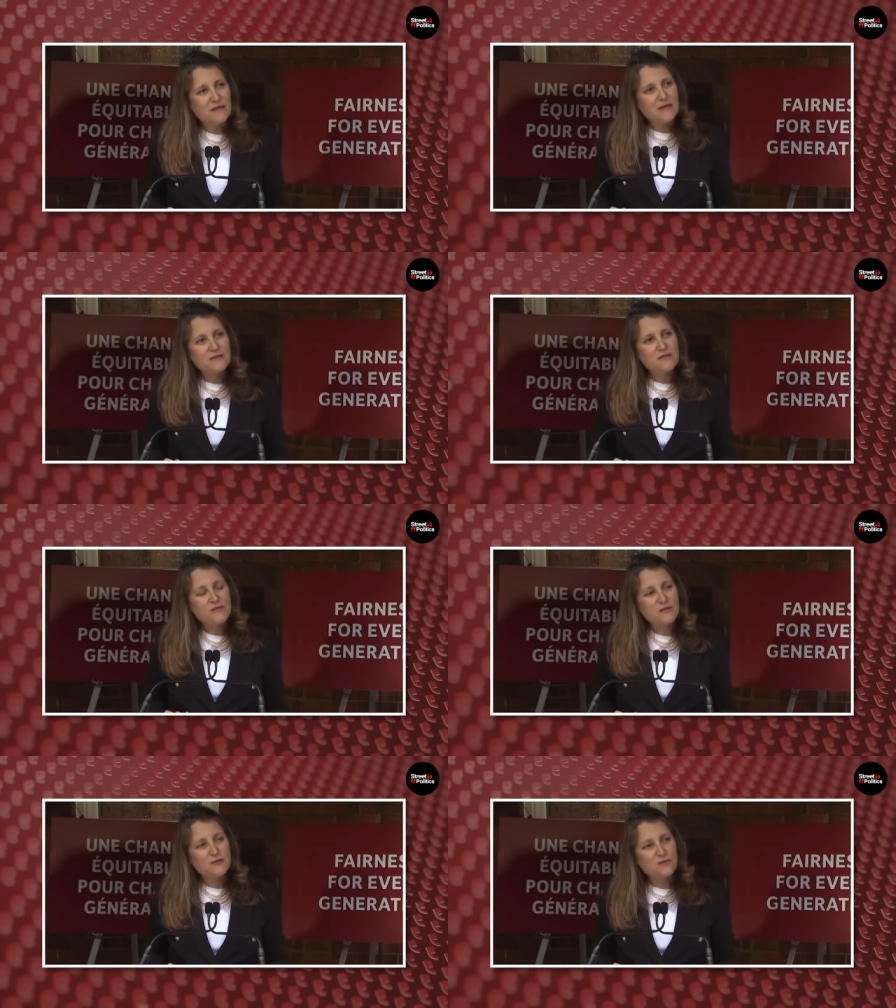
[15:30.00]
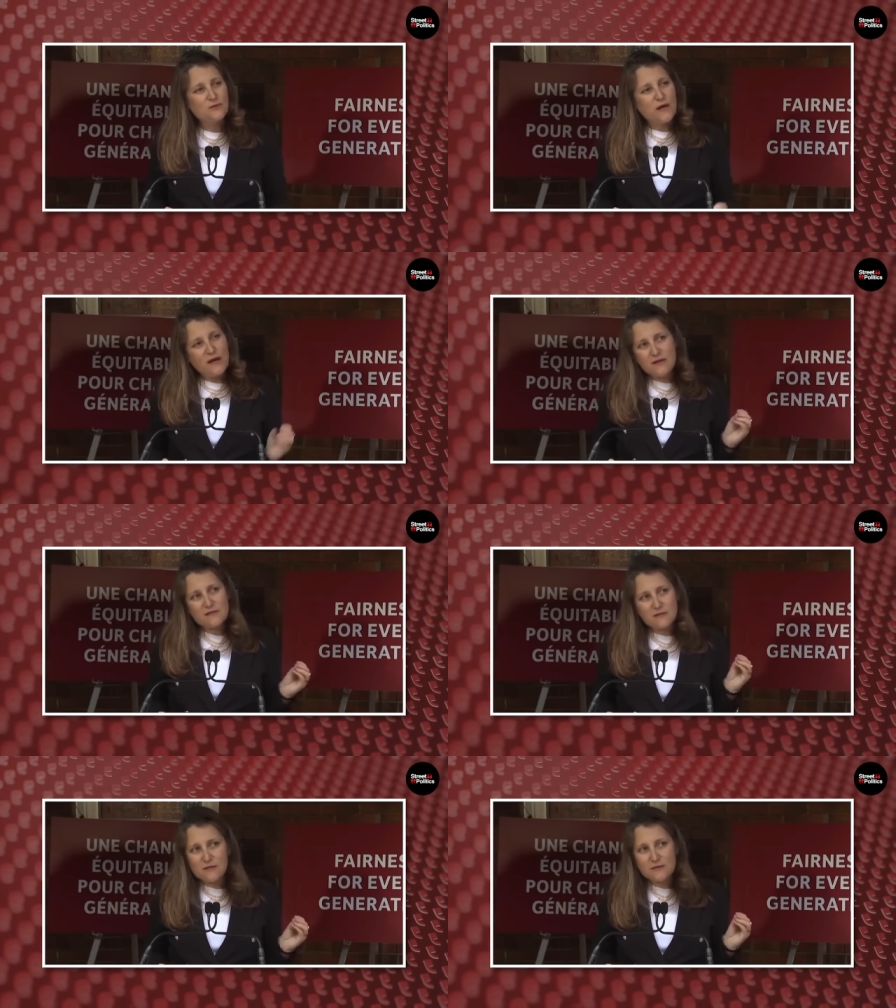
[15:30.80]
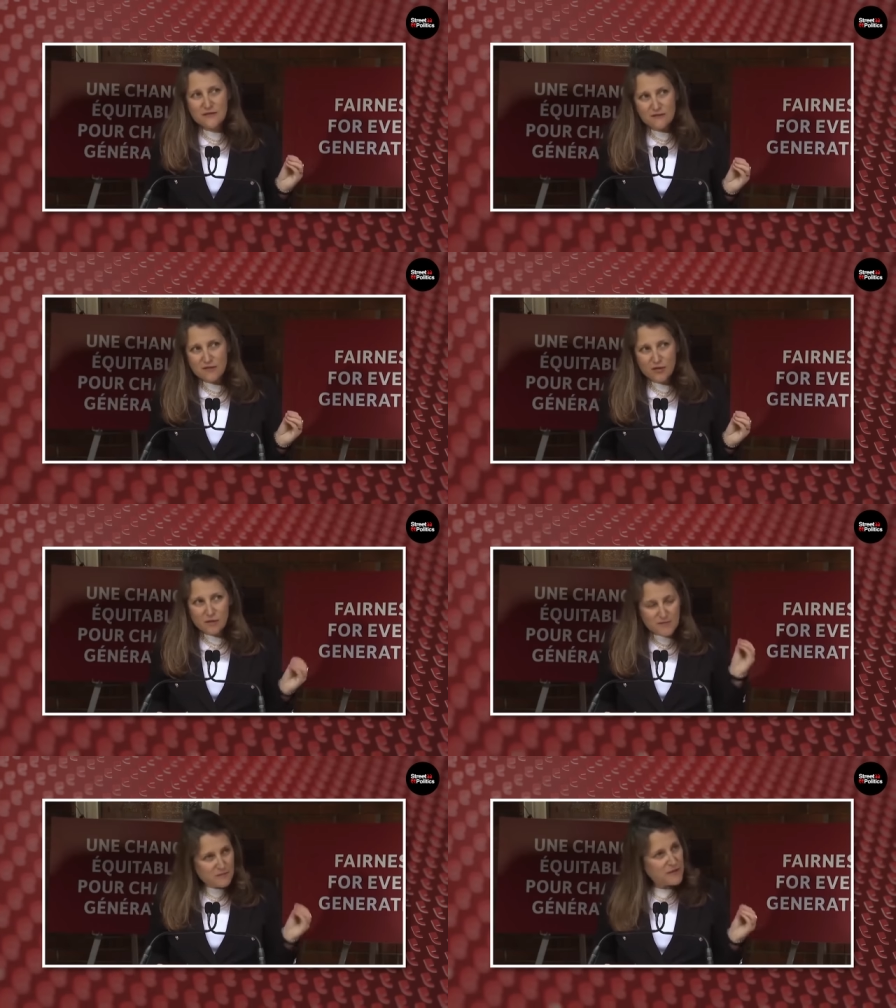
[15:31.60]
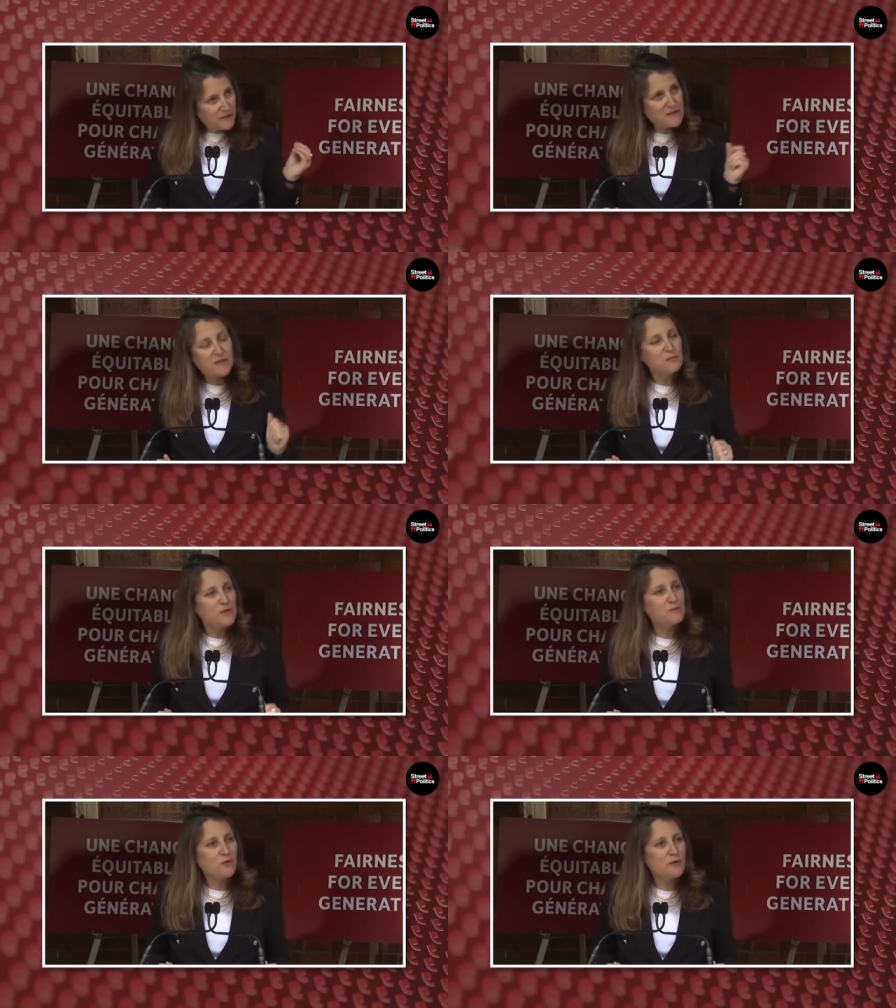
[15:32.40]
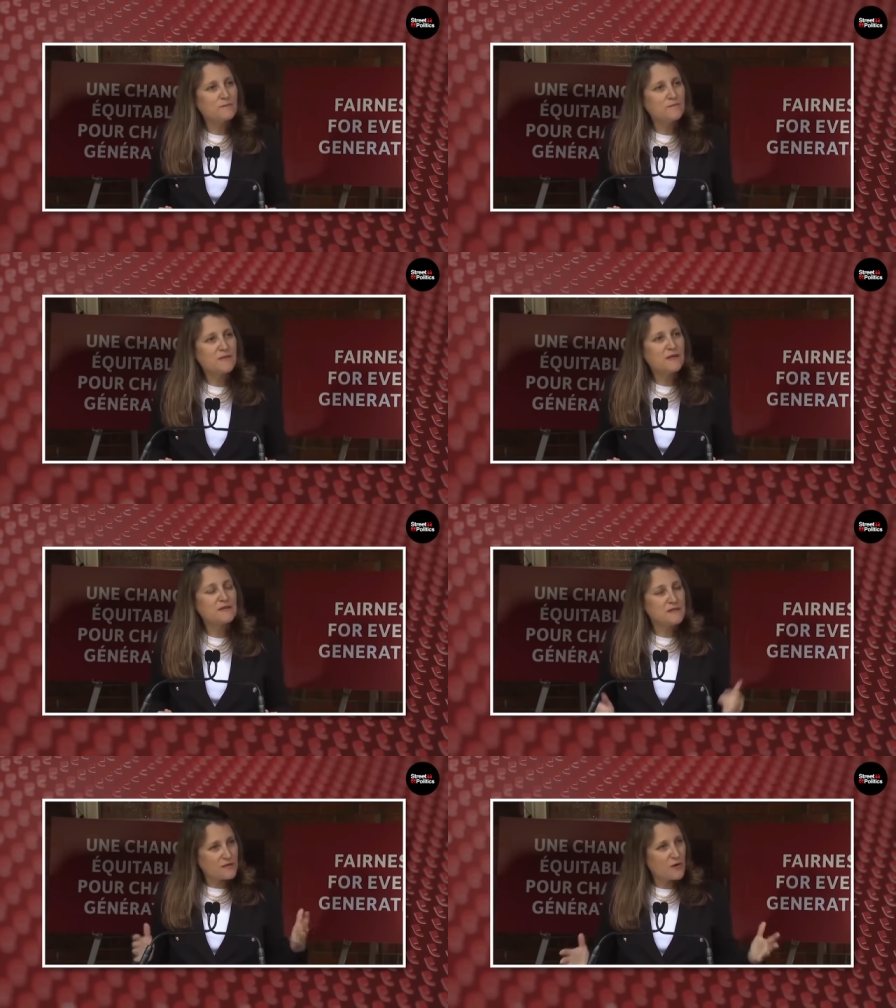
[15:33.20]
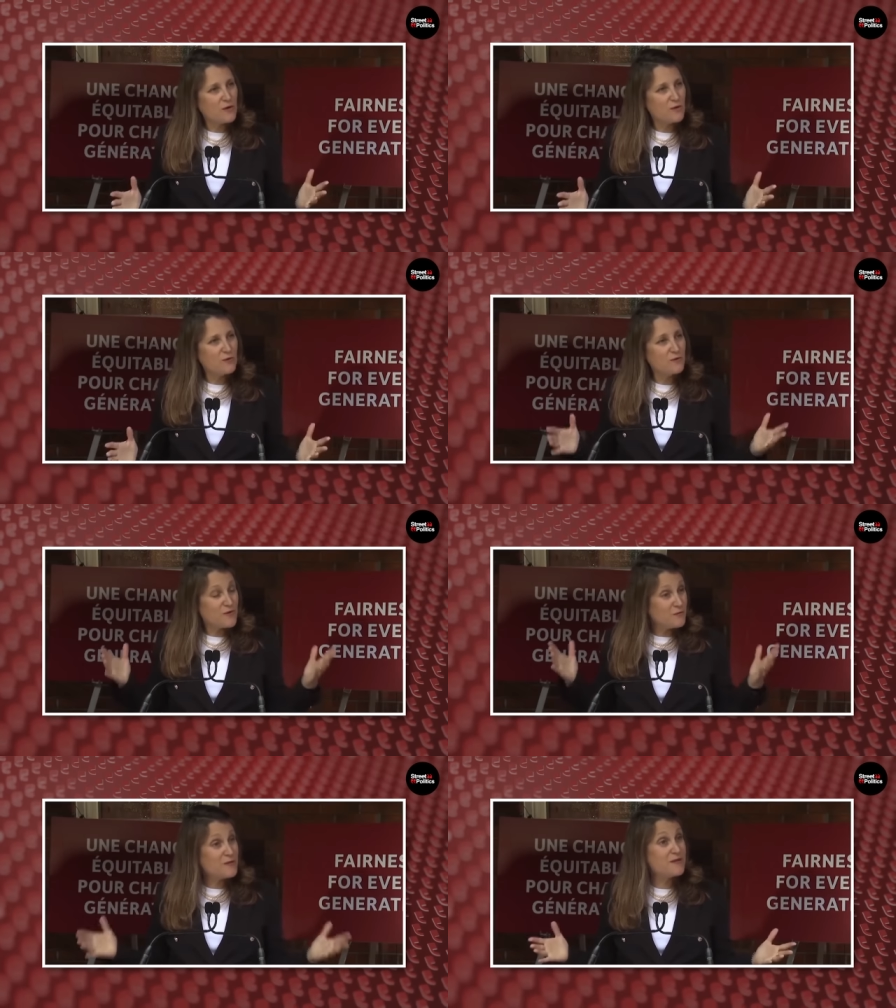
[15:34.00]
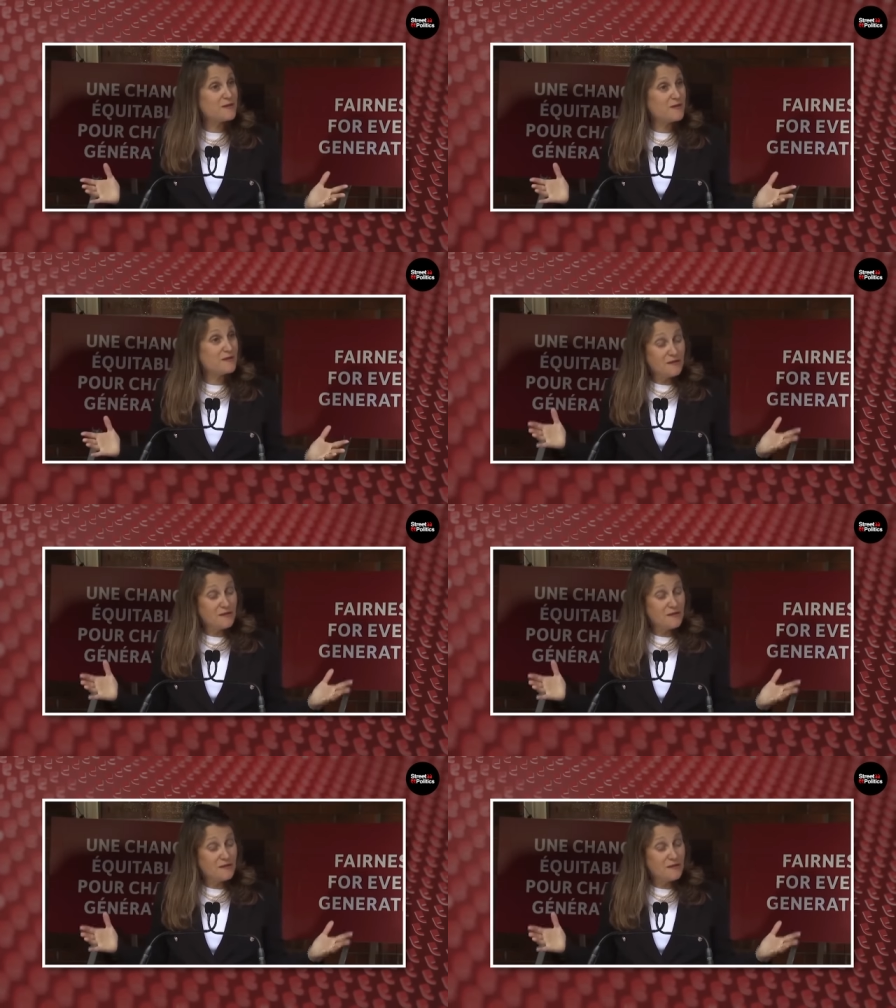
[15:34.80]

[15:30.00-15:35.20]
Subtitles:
to ask those at the top to pay a little bit more so that we could